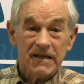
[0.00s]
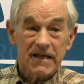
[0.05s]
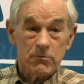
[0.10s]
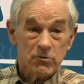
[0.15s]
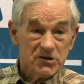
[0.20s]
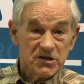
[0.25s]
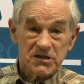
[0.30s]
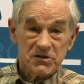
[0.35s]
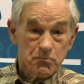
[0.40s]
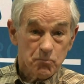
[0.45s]
They
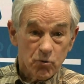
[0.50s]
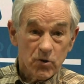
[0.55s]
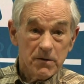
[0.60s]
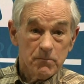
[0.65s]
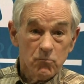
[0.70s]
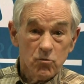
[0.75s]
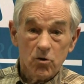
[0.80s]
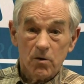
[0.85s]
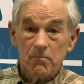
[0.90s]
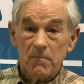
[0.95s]
would just
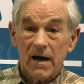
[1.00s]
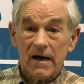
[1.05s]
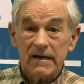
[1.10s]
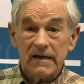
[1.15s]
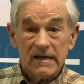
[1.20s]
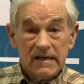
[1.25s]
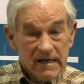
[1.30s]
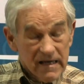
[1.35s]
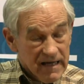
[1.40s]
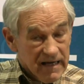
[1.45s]
print more
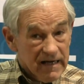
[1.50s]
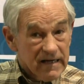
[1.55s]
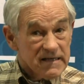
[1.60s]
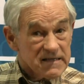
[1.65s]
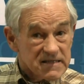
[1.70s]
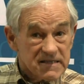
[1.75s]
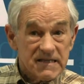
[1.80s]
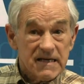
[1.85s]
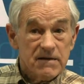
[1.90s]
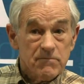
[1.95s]
money, and
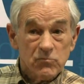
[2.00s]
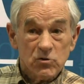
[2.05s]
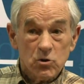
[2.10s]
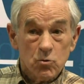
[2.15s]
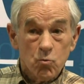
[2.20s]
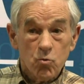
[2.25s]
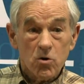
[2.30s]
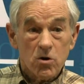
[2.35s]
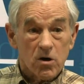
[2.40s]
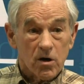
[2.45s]
it seemed
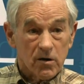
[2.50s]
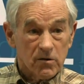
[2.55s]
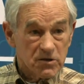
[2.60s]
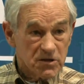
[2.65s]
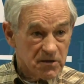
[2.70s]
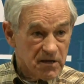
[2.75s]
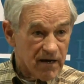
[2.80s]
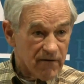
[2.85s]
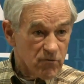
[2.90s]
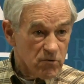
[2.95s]
to work.
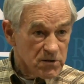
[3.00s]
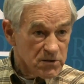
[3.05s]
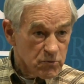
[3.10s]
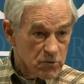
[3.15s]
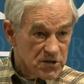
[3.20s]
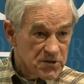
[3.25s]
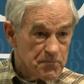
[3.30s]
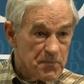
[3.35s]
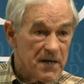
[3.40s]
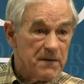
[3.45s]
Governments
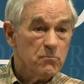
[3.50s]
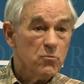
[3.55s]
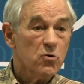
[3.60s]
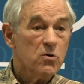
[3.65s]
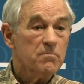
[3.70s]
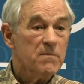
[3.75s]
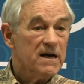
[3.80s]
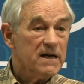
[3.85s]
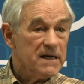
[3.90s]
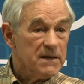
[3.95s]
would spend
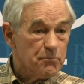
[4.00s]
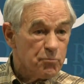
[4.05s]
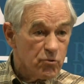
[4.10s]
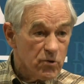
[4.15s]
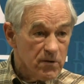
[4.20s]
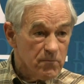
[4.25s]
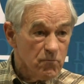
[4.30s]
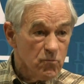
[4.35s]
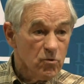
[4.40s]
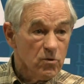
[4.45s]
more money,
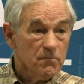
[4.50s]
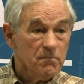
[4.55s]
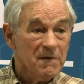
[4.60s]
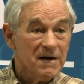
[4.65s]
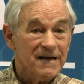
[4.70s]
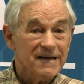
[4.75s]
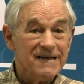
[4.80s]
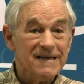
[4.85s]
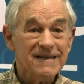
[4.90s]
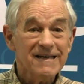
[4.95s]
print more
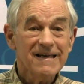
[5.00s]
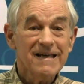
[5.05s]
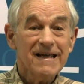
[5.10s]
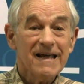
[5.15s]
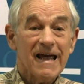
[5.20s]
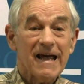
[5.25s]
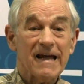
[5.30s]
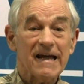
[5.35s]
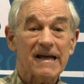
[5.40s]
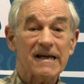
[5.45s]
money,
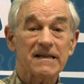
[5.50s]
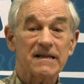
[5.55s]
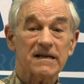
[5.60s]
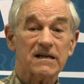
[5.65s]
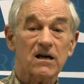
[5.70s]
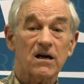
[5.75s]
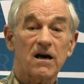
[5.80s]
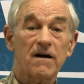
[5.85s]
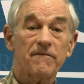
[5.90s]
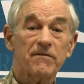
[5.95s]
and the
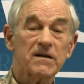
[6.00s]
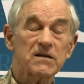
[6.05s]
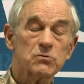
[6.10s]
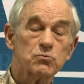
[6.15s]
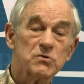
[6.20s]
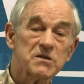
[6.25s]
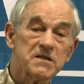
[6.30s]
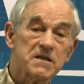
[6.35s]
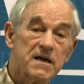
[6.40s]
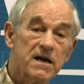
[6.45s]

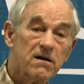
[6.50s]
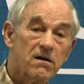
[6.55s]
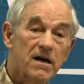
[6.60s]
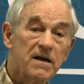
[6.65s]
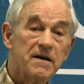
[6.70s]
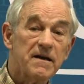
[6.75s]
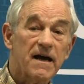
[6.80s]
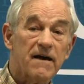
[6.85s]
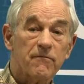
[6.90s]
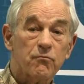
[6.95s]
confidence was there
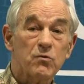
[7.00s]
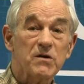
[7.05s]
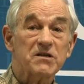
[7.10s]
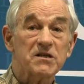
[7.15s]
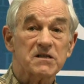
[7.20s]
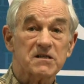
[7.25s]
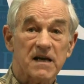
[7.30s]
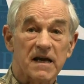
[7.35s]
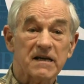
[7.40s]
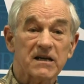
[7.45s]
enough. We
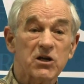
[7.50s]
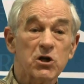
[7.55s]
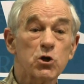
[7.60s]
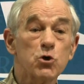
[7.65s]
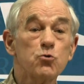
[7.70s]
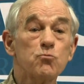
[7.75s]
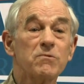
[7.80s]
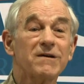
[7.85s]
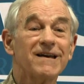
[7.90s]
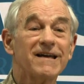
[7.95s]
just
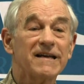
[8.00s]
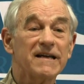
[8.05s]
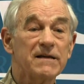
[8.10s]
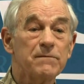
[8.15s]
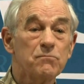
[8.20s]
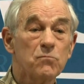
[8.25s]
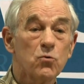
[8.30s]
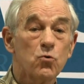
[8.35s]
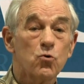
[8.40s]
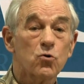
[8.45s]

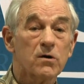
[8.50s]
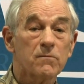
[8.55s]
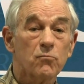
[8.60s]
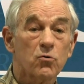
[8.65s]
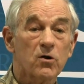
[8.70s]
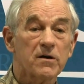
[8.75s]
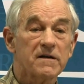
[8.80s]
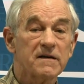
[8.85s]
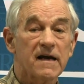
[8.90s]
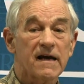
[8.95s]
accumulated more and
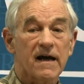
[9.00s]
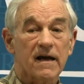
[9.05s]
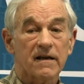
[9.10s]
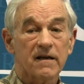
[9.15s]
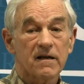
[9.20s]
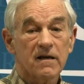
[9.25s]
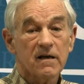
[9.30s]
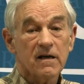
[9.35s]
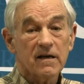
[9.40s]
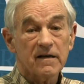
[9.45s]
more
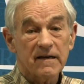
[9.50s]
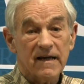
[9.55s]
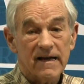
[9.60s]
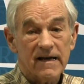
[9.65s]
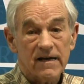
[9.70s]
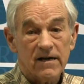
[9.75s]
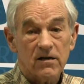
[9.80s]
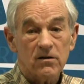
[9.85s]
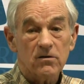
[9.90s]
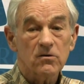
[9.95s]
debt.
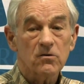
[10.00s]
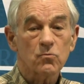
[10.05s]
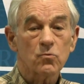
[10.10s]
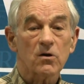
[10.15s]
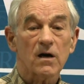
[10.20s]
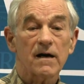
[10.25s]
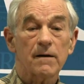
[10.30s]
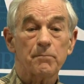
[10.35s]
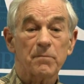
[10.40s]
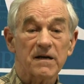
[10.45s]
Now
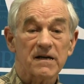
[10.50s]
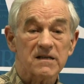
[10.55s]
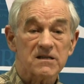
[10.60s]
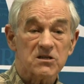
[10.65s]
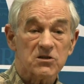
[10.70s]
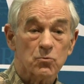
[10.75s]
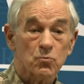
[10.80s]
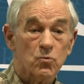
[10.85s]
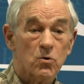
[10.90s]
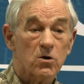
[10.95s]
we're up
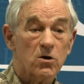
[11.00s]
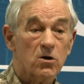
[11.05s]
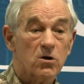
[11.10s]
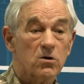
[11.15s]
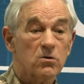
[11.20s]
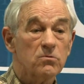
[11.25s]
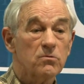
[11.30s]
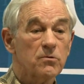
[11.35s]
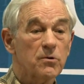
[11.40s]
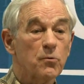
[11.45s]
against a
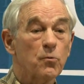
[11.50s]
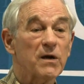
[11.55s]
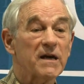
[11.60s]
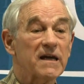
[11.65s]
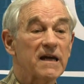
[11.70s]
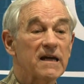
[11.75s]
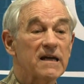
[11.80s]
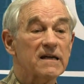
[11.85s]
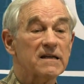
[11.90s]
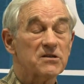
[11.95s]
wall. We
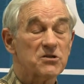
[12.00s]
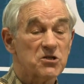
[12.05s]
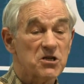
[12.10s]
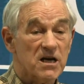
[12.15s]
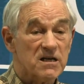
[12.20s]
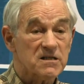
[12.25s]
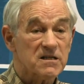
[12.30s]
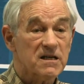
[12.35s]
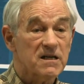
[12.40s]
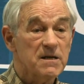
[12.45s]
can't
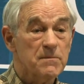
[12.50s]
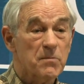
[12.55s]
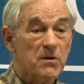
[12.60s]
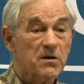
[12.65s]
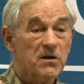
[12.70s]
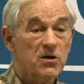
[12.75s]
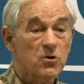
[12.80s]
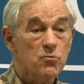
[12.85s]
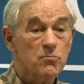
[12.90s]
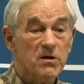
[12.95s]
just keep
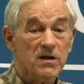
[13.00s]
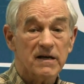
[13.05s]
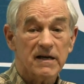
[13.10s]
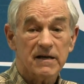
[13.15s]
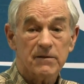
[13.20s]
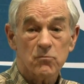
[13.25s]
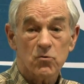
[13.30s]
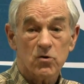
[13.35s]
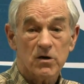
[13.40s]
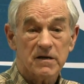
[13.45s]

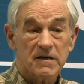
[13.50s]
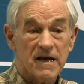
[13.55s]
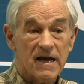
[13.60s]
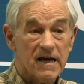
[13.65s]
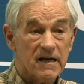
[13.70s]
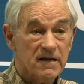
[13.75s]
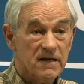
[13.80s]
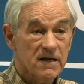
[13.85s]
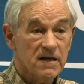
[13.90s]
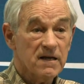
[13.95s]
accumulating more
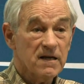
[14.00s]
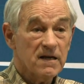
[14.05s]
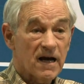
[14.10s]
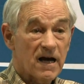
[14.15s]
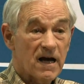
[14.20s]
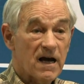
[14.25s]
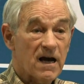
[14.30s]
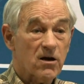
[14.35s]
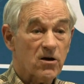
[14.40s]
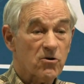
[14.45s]
debt.
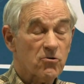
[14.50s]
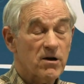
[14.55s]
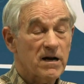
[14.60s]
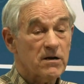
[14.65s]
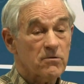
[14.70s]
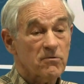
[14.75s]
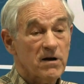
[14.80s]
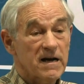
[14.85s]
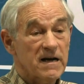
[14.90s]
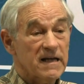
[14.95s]
Our
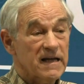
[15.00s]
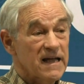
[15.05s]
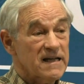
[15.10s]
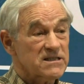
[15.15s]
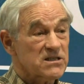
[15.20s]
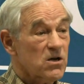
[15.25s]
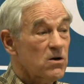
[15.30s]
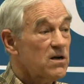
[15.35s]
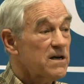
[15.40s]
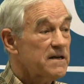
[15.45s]
credit rating
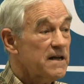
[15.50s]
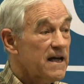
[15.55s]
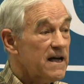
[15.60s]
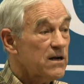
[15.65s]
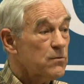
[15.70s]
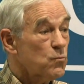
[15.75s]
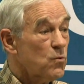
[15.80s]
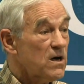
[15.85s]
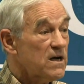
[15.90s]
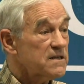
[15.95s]
has gone
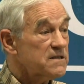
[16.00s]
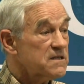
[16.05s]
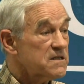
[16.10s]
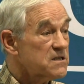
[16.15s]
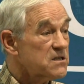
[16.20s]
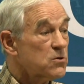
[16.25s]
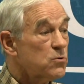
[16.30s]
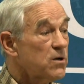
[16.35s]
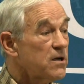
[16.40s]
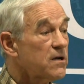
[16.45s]
down once.
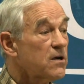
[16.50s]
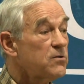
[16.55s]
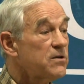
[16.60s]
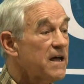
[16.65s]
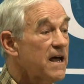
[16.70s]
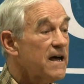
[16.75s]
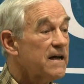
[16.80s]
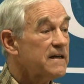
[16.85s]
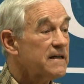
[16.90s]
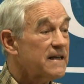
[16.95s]
It's going to go
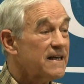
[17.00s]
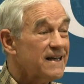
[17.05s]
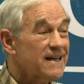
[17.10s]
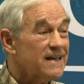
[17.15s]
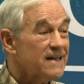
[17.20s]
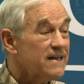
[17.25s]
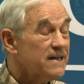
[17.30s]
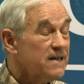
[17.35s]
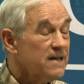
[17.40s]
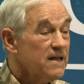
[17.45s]
down
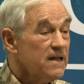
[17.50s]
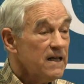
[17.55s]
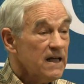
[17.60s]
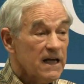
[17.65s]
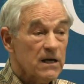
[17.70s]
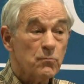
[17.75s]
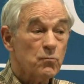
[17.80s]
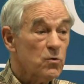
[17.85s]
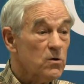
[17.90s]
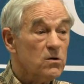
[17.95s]
again,
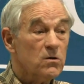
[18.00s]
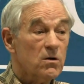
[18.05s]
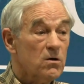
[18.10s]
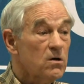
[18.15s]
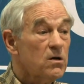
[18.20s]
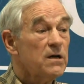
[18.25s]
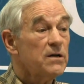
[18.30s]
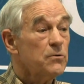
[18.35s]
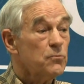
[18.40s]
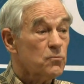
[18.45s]
and we're
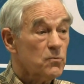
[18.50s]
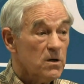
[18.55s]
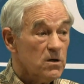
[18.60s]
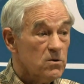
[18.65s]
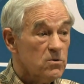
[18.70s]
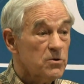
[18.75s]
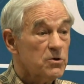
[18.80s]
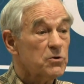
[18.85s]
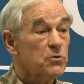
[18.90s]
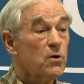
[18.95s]
on the
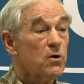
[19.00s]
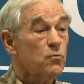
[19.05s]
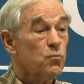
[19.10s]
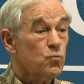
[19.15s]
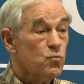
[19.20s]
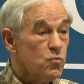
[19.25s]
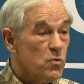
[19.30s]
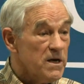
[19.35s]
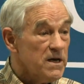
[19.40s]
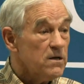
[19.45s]
road to a
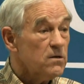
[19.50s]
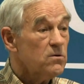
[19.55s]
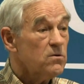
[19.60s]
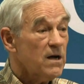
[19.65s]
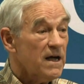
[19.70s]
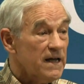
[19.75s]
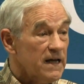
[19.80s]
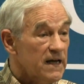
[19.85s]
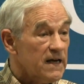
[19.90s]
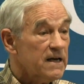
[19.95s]
real
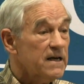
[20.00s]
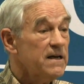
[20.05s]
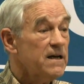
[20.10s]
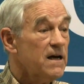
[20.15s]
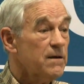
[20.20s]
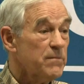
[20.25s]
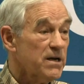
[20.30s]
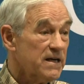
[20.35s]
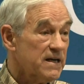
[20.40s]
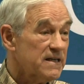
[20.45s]

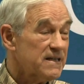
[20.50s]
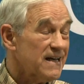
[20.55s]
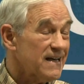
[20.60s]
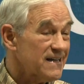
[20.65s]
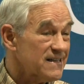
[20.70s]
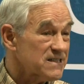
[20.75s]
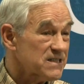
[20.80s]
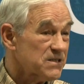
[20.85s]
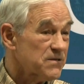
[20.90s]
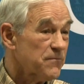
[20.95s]
economic
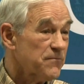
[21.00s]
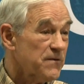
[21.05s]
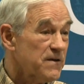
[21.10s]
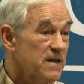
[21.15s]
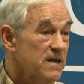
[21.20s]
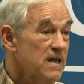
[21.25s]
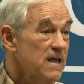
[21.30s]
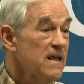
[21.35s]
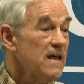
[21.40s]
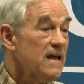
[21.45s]

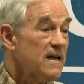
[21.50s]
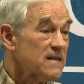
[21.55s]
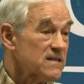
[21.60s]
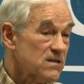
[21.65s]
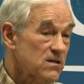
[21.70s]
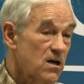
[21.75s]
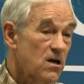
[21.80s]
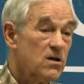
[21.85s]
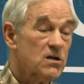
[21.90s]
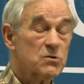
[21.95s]
catastrophe
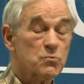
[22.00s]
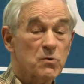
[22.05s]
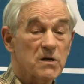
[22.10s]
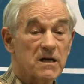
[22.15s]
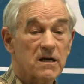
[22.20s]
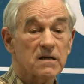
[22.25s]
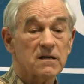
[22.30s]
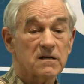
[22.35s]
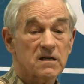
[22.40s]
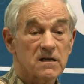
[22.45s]
as long as we
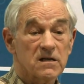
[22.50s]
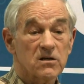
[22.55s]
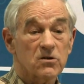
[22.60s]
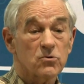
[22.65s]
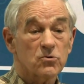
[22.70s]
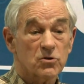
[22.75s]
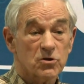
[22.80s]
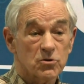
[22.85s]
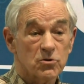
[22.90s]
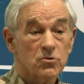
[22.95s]

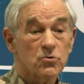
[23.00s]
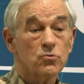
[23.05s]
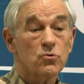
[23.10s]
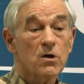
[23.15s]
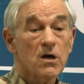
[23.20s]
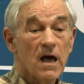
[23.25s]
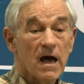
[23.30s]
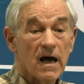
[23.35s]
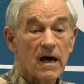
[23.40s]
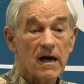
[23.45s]
continue to
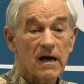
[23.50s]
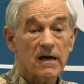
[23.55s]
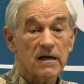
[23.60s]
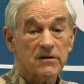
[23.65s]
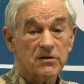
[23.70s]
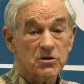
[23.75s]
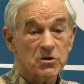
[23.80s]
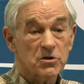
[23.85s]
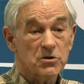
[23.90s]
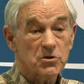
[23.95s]

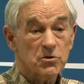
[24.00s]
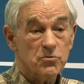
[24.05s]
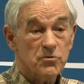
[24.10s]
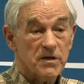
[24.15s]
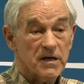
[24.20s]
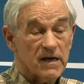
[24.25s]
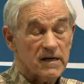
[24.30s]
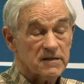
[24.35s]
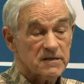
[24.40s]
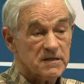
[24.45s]
do
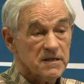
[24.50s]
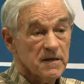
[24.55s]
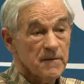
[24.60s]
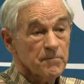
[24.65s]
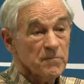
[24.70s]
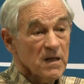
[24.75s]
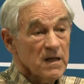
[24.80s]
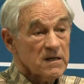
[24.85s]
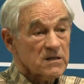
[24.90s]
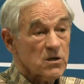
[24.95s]

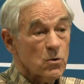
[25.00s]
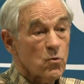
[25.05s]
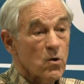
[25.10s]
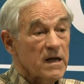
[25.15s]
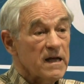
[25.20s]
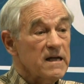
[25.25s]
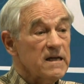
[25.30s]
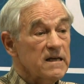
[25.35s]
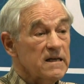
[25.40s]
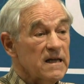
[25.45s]
this. So
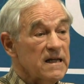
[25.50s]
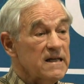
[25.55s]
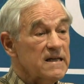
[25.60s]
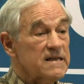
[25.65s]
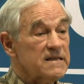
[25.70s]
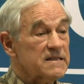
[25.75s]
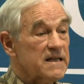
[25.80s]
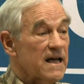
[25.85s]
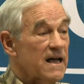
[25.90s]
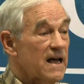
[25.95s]
it
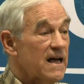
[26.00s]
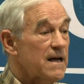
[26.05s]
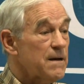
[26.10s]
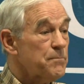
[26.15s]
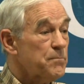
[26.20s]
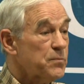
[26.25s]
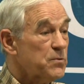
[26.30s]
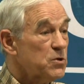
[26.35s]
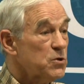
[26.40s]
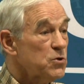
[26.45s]
is
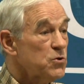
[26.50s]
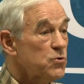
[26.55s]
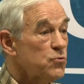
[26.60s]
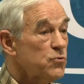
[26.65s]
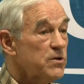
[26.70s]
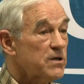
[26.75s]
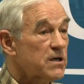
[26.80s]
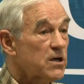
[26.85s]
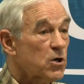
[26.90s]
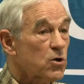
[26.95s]
up to
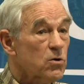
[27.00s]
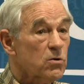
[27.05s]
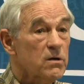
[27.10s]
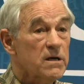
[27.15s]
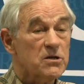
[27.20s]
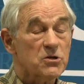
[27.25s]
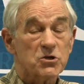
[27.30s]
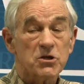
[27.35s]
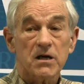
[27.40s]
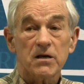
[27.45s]
the
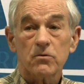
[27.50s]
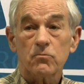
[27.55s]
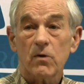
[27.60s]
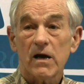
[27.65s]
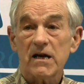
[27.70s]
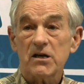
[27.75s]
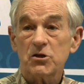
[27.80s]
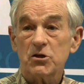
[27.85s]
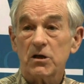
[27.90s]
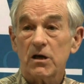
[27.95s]
current
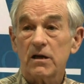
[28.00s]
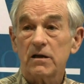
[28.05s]
generation.